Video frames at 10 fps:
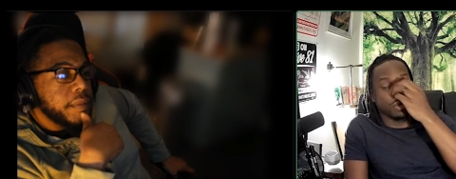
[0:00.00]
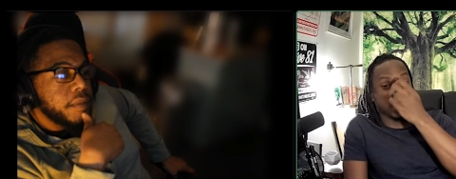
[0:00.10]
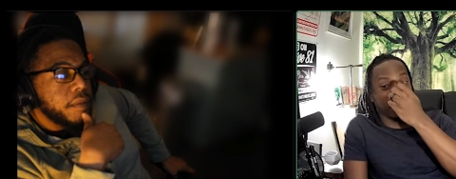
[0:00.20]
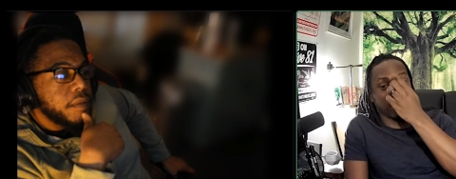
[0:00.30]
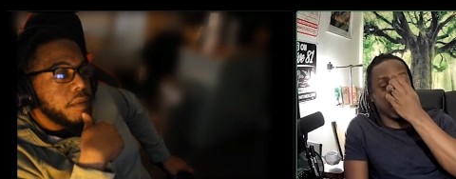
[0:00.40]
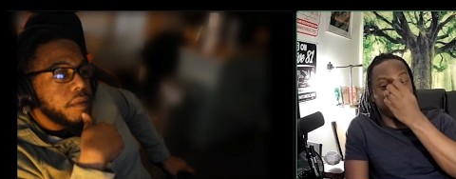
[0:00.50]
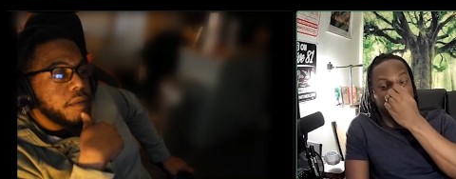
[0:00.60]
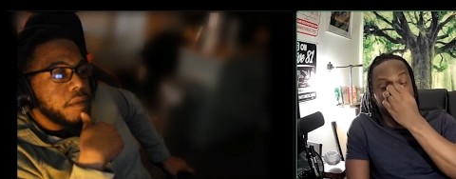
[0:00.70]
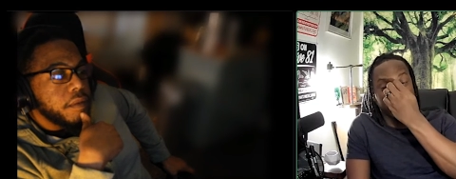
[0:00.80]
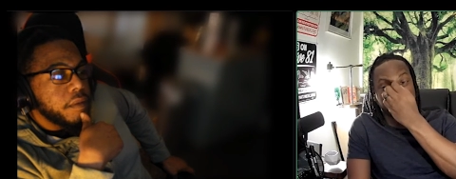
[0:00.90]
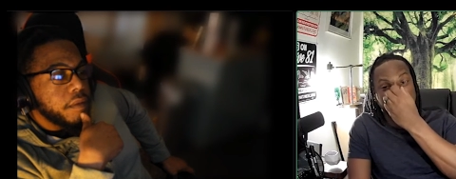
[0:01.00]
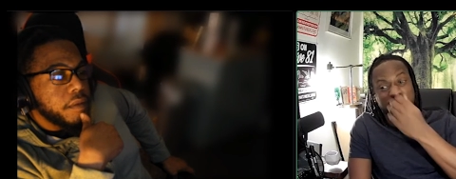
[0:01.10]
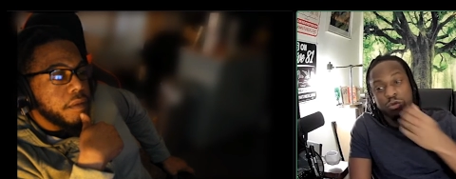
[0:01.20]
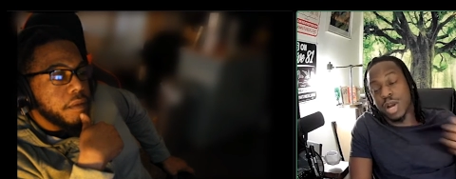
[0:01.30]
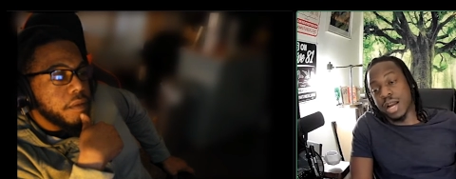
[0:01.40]
Speaker 1: whatever at my desk
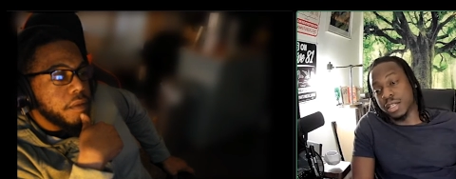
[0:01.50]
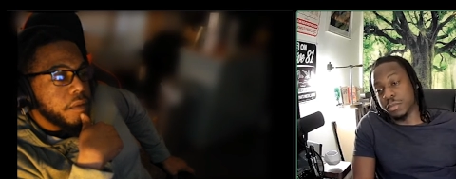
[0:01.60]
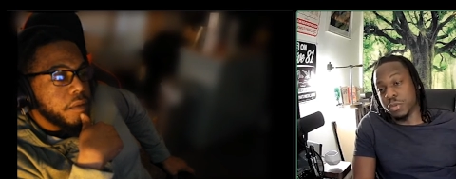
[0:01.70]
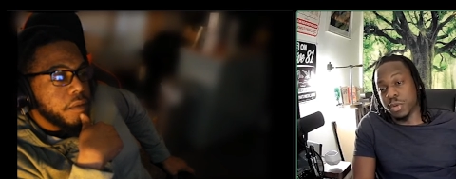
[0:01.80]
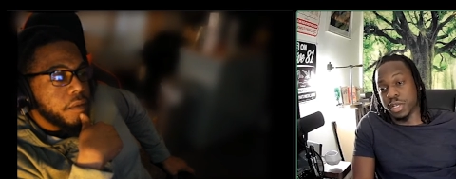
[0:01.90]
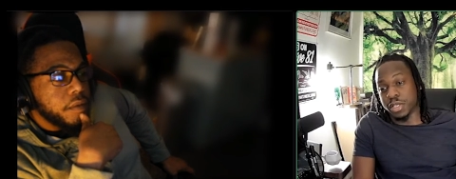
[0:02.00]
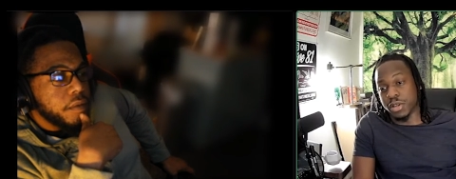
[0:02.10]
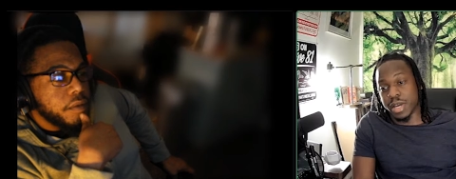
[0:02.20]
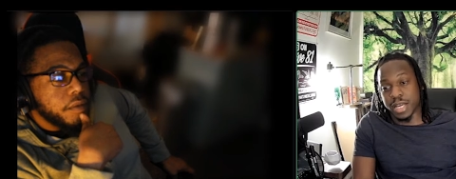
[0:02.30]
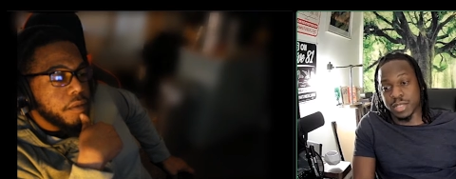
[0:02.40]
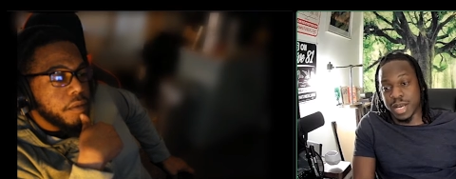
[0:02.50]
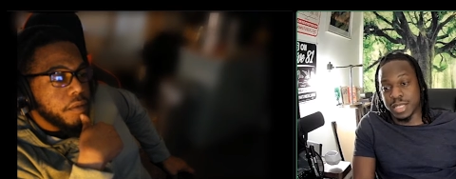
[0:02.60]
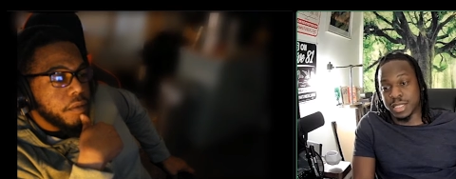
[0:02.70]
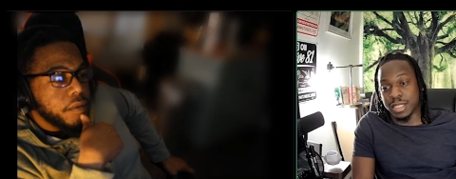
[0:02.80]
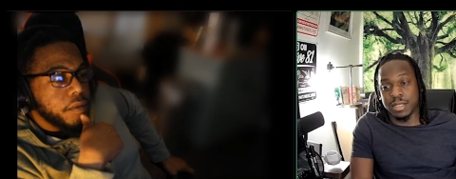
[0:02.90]
where i could be working on
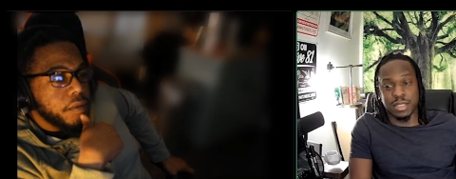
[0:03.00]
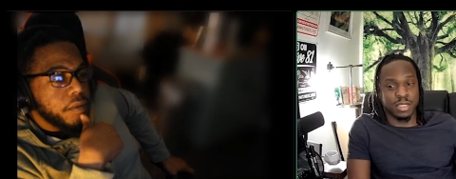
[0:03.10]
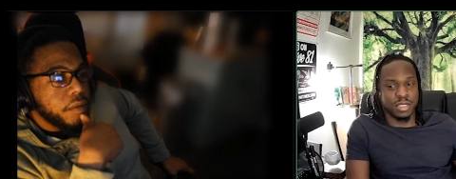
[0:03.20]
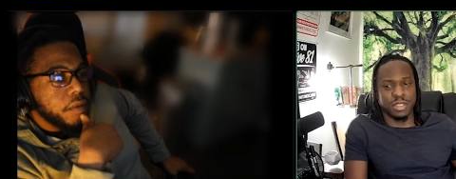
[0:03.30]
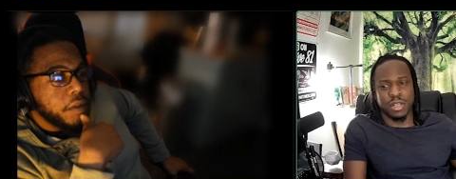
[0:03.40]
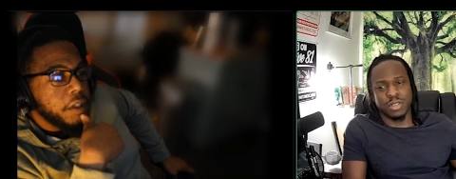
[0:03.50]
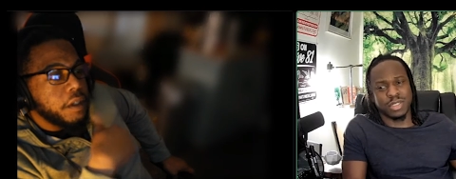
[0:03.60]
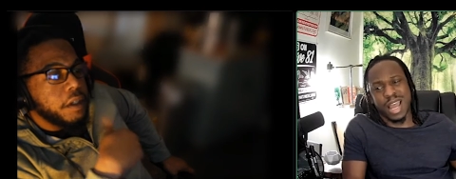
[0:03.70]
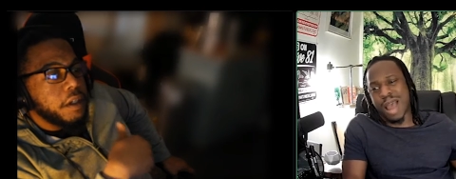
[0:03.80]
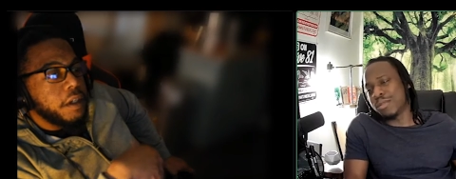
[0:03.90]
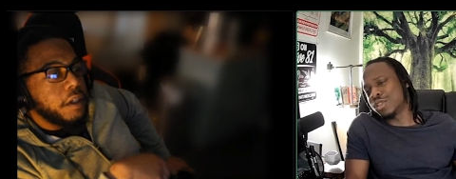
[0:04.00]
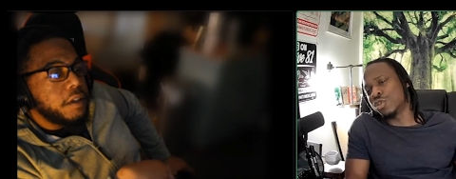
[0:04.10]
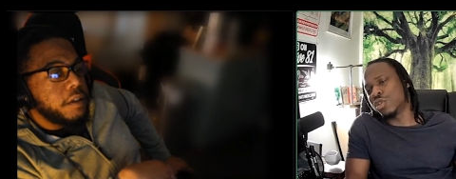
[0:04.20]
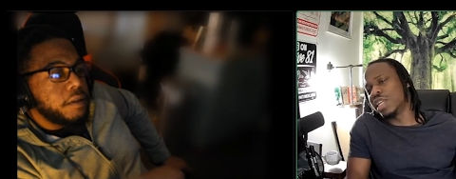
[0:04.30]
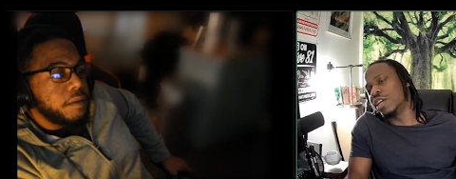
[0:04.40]
xyz it's just, you know it's like
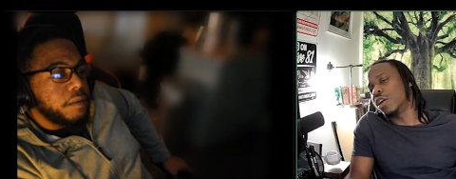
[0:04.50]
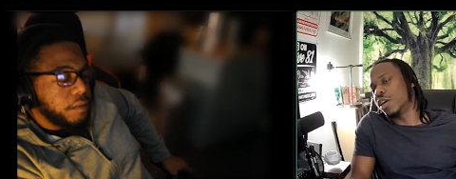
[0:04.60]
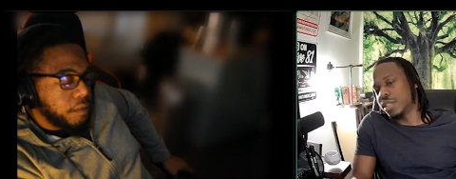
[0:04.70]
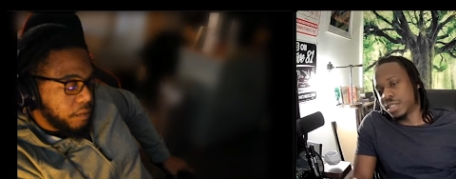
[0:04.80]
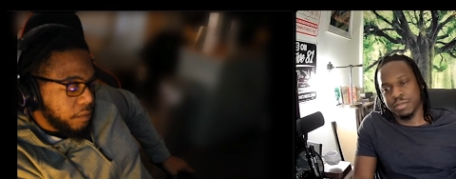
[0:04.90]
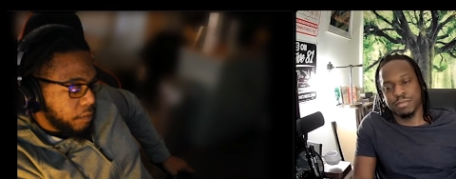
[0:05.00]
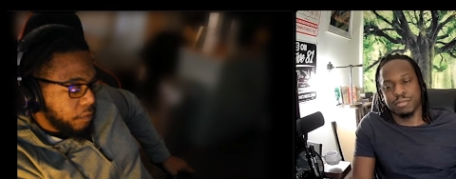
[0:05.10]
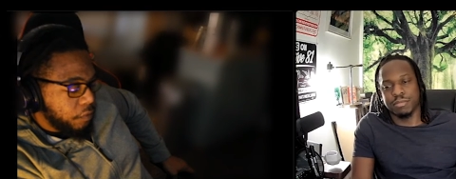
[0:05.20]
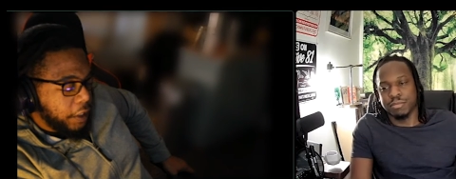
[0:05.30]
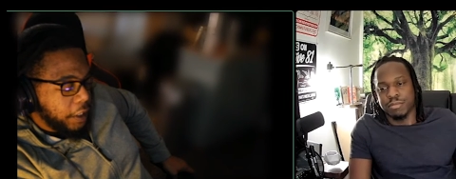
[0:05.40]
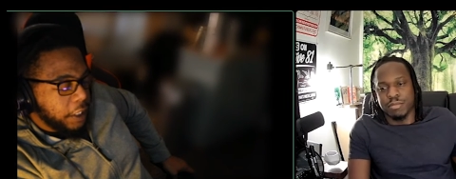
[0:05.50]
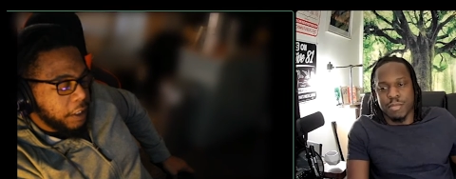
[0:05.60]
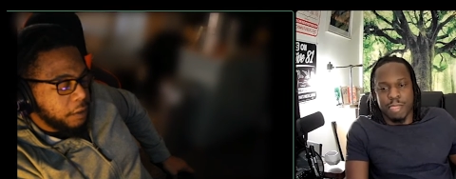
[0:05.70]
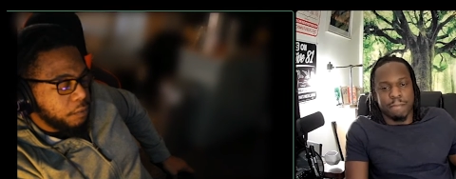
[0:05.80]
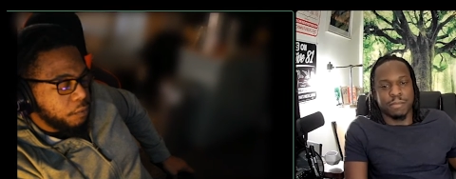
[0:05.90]
opportunity cost
Speaker 2: right
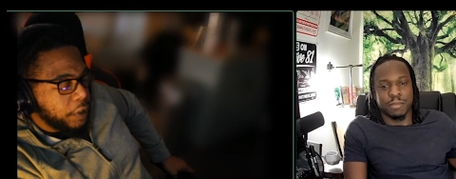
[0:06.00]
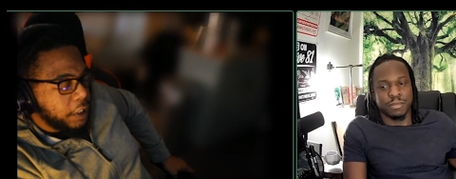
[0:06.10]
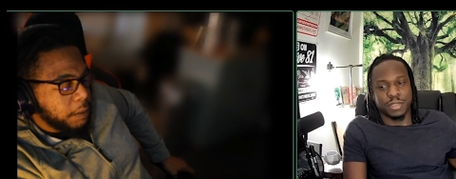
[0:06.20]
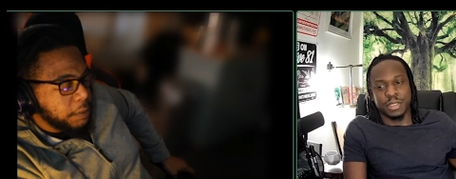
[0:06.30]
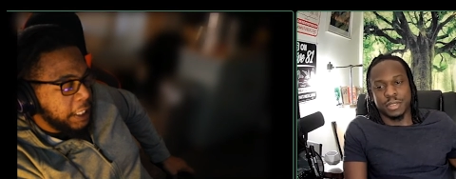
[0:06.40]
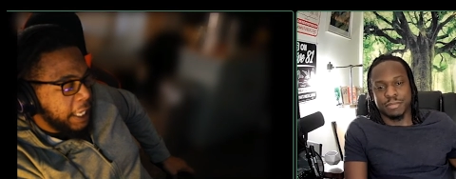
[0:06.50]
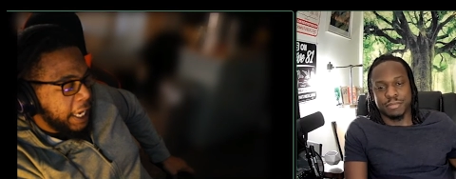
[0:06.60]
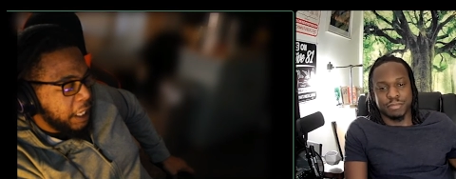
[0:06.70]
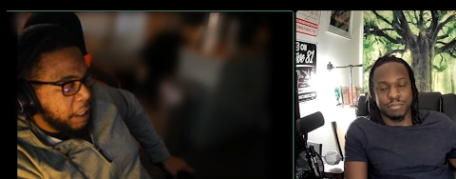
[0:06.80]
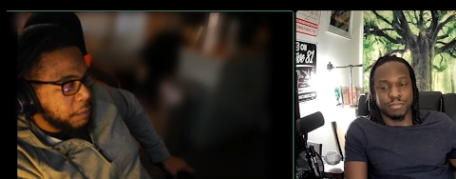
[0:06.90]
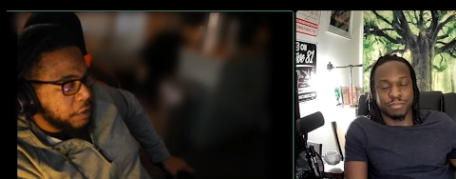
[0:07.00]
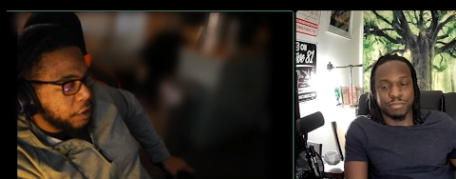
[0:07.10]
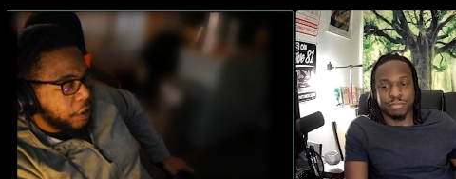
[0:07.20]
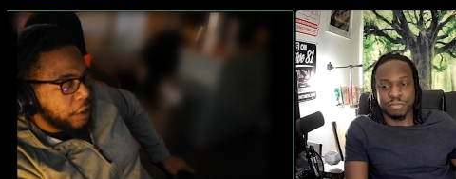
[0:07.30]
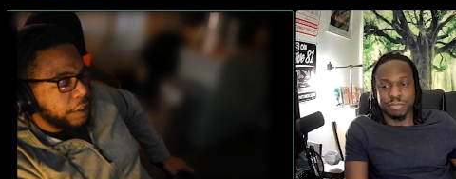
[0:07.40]
and when it comes so. to games there
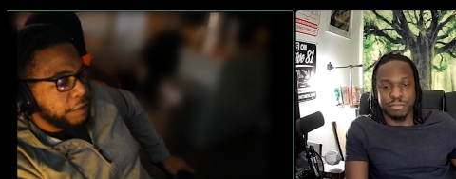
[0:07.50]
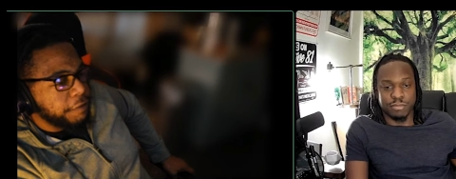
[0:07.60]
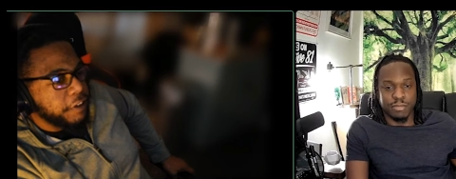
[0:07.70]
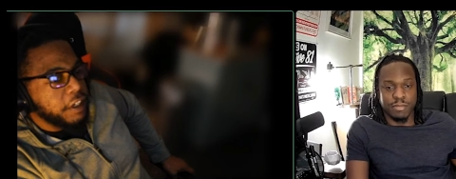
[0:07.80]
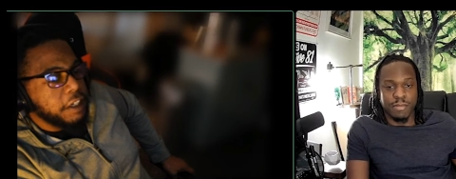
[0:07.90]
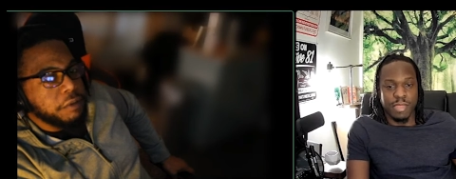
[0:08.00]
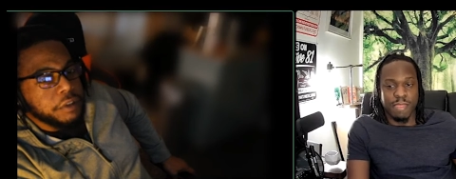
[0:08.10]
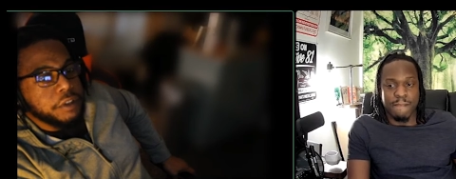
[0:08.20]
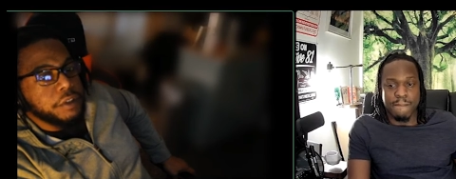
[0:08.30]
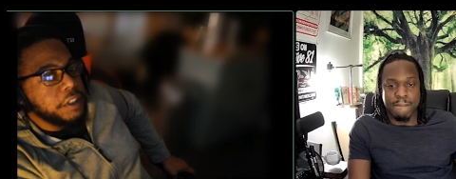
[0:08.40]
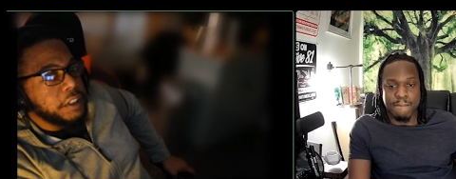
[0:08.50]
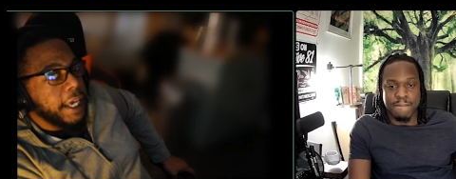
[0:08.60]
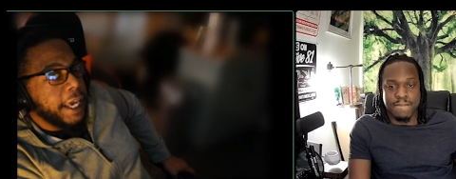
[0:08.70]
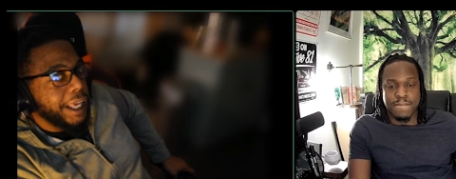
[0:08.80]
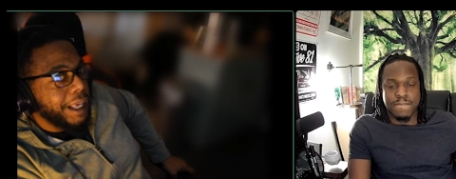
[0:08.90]
are different levels to these
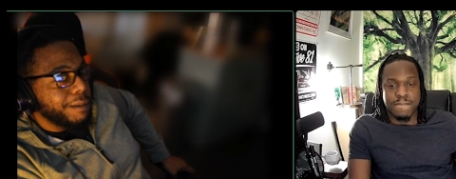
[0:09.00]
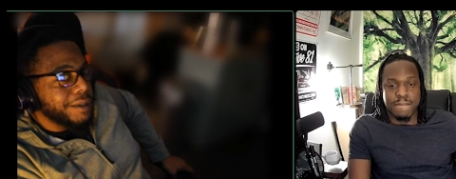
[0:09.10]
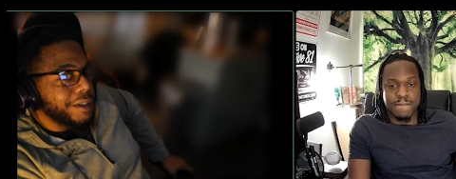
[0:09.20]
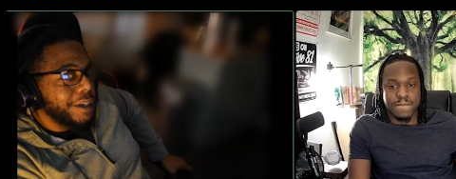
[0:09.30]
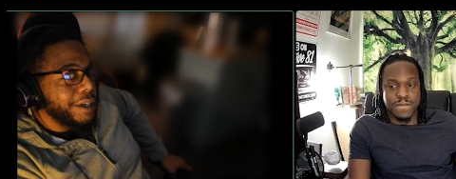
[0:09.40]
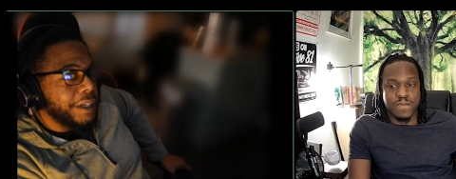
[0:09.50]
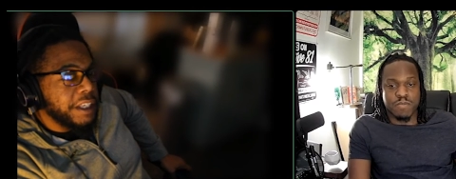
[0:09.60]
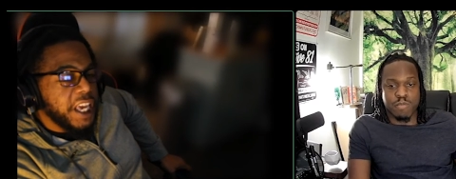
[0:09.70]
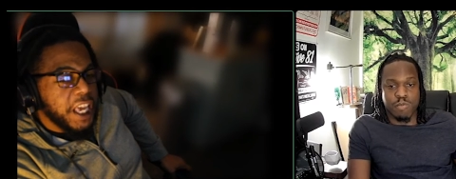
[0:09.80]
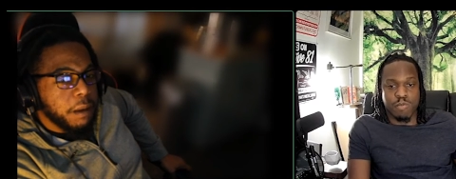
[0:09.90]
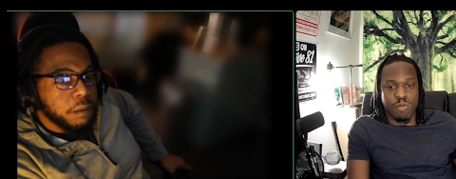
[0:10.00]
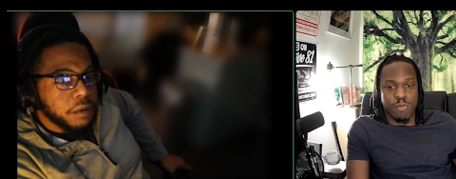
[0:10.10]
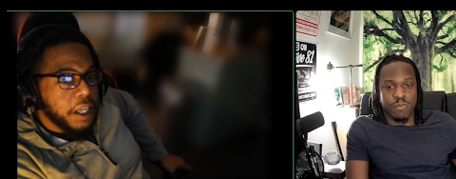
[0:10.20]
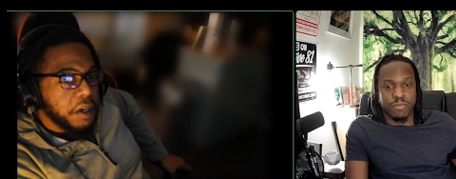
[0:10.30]
games there are games that